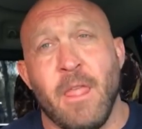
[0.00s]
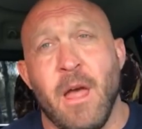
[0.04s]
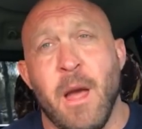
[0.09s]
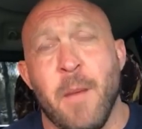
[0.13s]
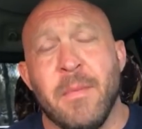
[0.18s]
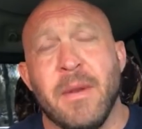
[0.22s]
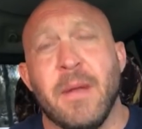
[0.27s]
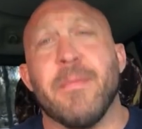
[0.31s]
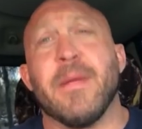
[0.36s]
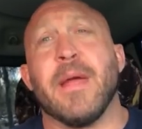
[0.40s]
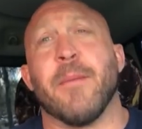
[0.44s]

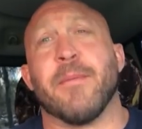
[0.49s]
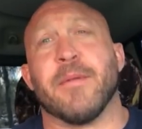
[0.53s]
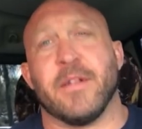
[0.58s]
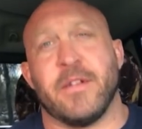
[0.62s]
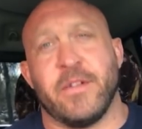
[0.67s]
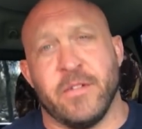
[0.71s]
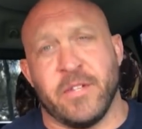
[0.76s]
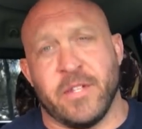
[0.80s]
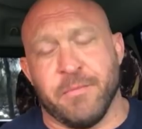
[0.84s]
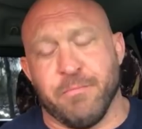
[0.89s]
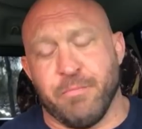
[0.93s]
I'm going to be able to
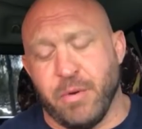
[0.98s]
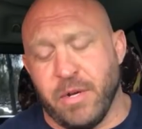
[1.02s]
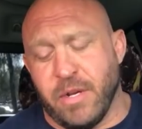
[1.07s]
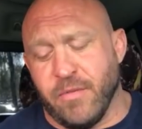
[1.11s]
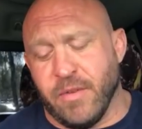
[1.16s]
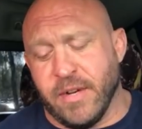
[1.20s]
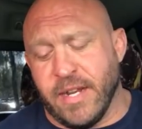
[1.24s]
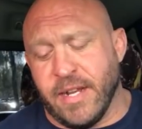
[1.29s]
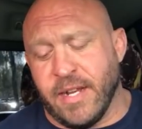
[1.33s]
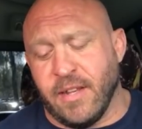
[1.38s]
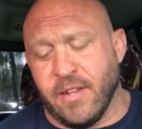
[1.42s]
do some pretty
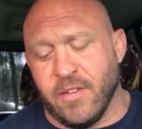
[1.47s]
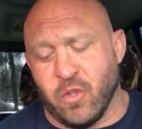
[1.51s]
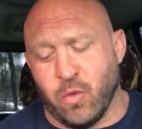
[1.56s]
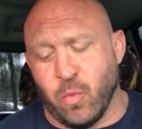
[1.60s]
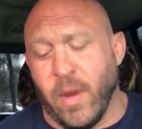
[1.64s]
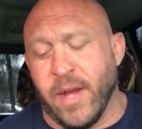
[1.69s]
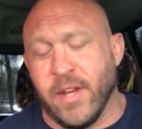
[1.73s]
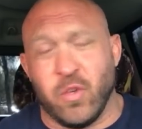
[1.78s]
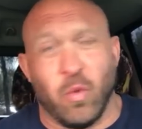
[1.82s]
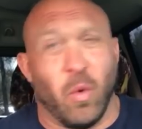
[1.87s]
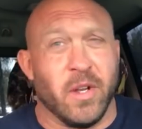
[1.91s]

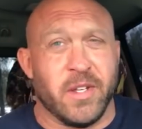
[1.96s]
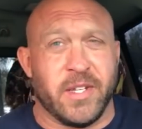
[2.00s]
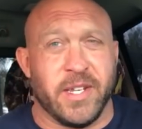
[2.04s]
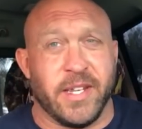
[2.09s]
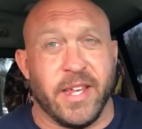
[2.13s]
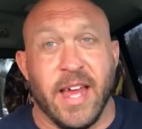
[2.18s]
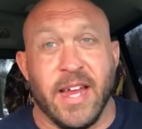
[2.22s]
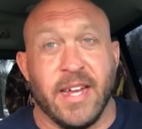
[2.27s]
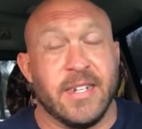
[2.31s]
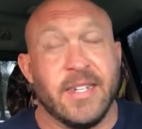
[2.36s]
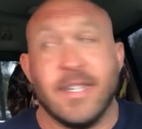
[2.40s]
ridiculous weights once
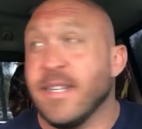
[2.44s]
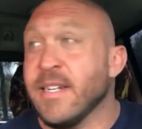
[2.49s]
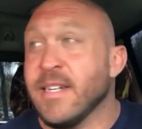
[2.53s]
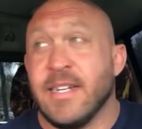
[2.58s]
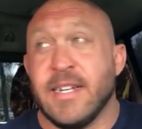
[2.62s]
again.